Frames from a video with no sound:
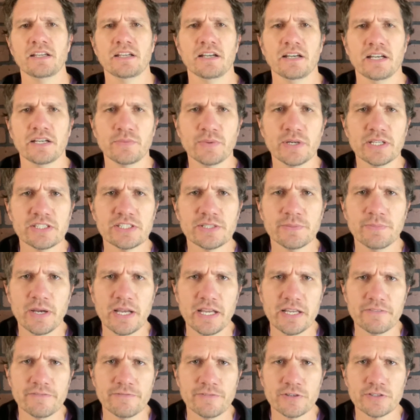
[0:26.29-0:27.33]
I went to my
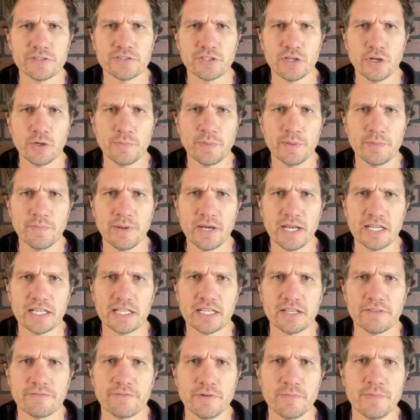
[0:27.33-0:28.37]
first open mic
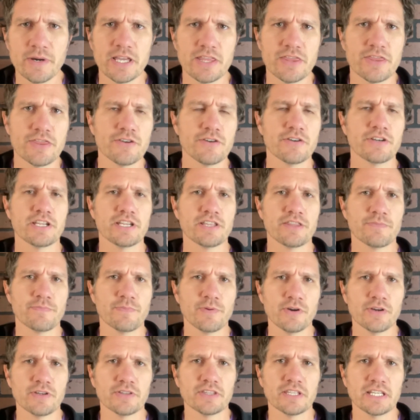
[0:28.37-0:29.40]
for my 30th
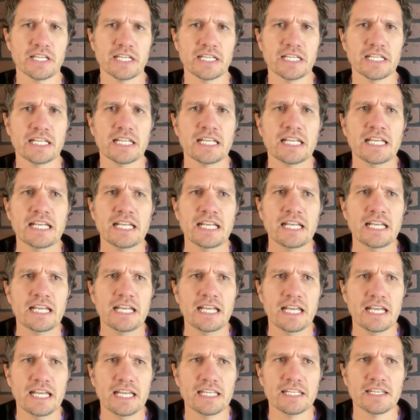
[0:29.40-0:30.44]
birthday
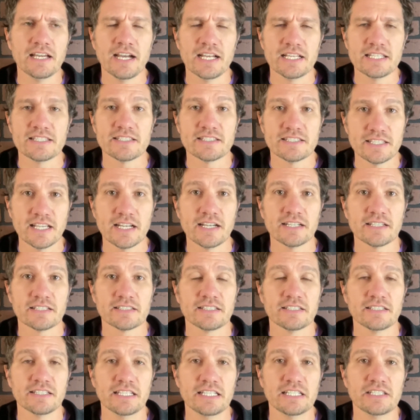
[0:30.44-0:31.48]
and I sucked.
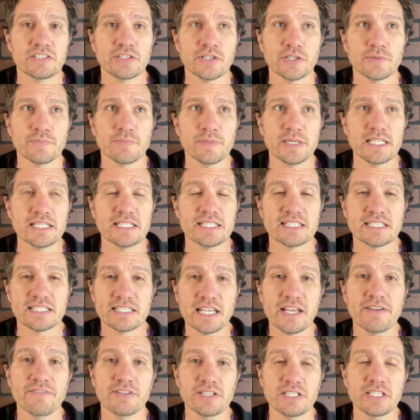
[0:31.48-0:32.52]
It took me
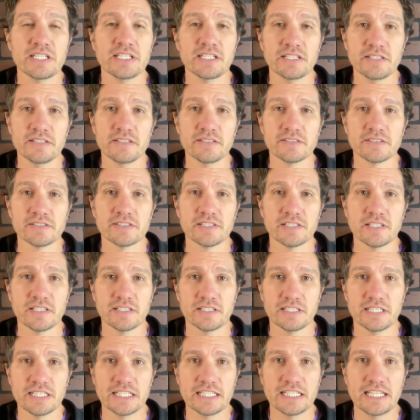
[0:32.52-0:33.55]
7 years
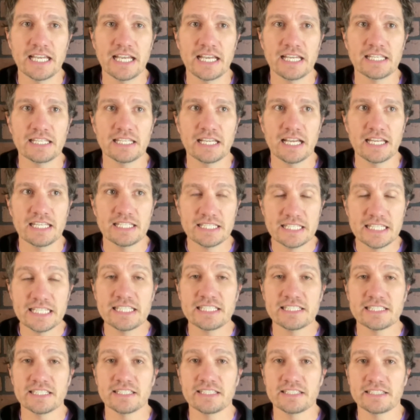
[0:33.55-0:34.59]
to get a
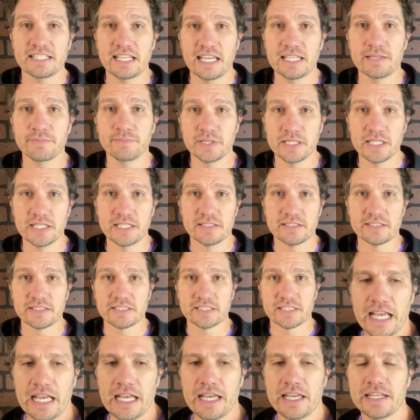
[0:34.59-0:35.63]
decent 10 minutes.
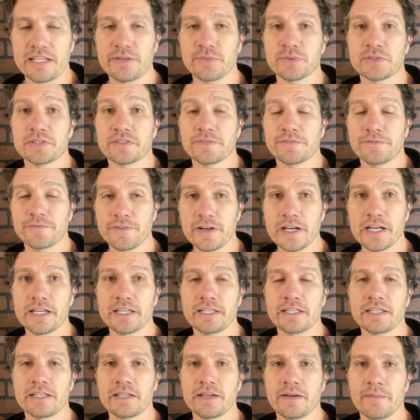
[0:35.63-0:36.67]
And it was
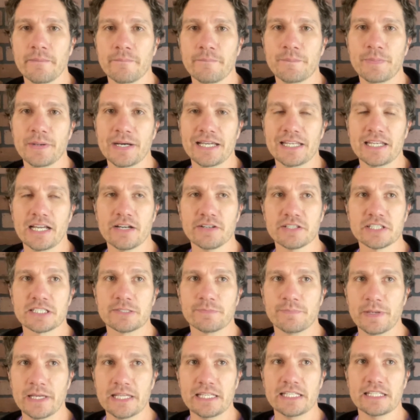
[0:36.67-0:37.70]
fun, but I was
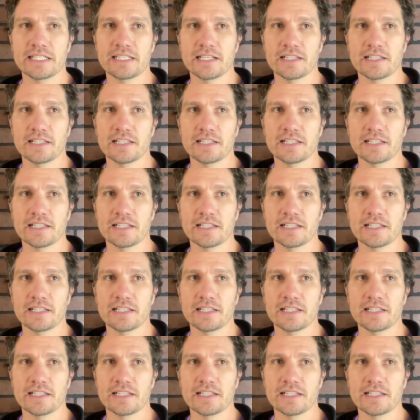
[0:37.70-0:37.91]
spending a